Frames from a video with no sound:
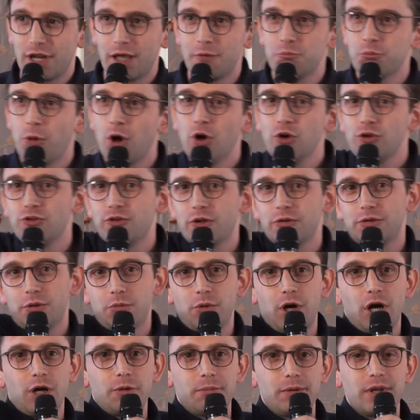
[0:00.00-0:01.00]
And most of the
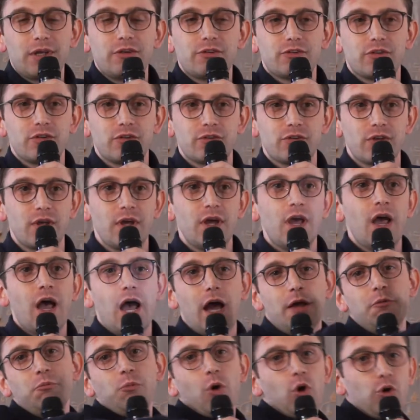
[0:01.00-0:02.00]
marketplaces
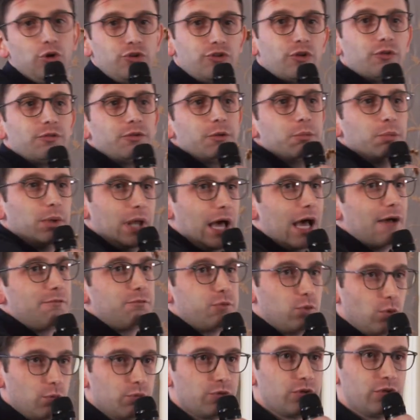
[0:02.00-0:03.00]
and most of the
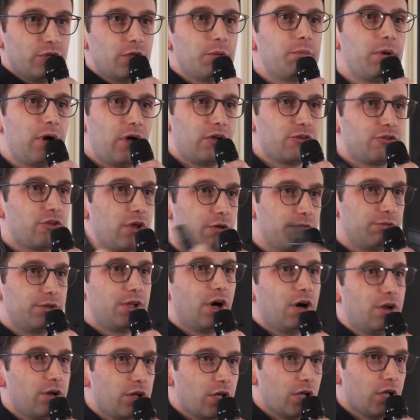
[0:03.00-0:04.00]
platforms in the past have
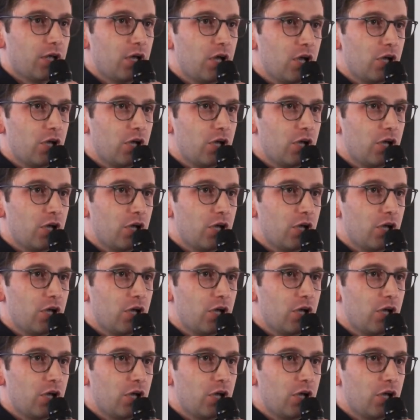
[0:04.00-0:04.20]
done it.